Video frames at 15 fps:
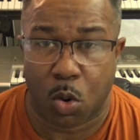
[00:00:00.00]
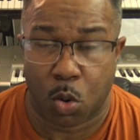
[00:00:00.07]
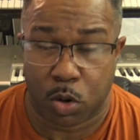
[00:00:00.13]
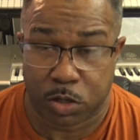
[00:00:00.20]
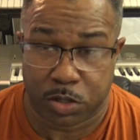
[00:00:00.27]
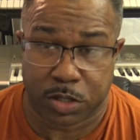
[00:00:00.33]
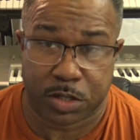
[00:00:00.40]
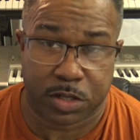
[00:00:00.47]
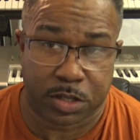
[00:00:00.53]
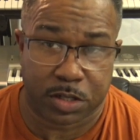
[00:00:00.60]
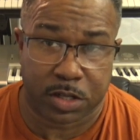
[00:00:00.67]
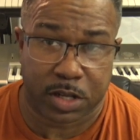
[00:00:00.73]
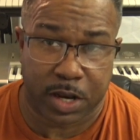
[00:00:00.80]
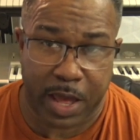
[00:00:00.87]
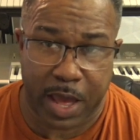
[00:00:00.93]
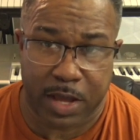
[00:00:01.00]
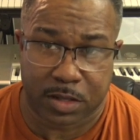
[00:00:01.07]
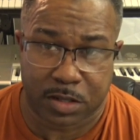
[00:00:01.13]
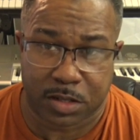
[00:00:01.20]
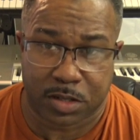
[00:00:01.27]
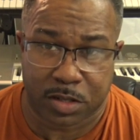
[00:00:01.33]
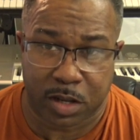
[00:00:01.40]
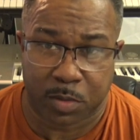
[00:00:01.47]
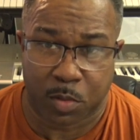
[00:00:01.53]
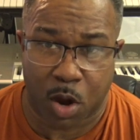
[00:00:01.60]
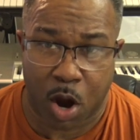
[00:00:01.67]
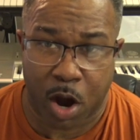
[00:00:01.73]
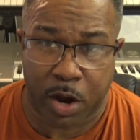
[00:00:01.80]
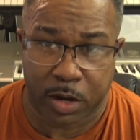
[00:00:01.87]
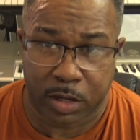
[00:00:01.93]
or just as good as the
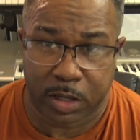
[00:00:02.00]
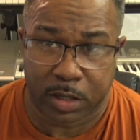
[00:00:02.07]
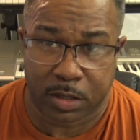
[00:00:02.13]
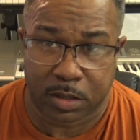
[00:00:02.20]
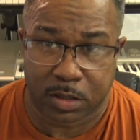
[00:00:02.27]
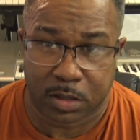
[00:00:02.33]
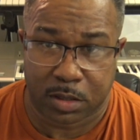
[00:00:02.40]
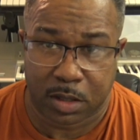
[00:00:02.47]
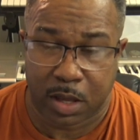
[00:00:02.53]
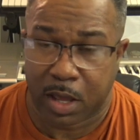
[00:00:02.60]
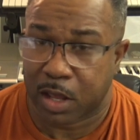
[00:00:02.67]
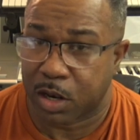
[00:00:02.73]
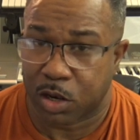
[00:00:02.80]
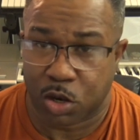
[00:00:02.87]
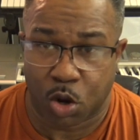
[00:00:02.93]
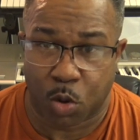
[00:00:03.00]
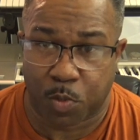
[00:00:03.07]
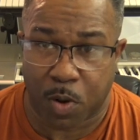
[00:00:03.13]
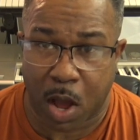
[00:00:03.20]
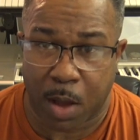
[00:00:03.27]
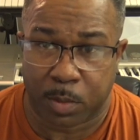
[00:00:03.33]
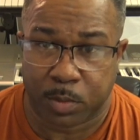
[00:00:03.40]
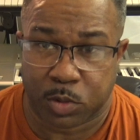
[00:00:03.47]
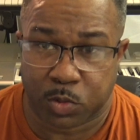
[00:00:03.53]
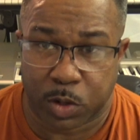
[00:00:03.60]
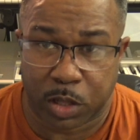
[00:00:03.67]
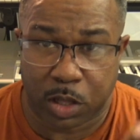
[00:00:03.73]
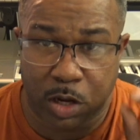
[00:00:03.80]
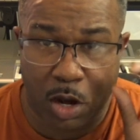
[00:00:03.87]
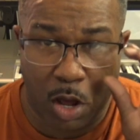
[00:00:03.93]
Sigma Art lens. No problems
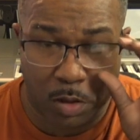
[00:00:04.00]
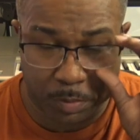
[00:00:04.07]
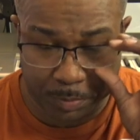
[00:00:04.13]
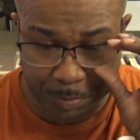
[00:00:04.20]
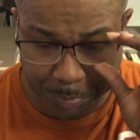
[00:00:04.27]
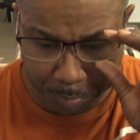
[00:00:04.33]
with it at all.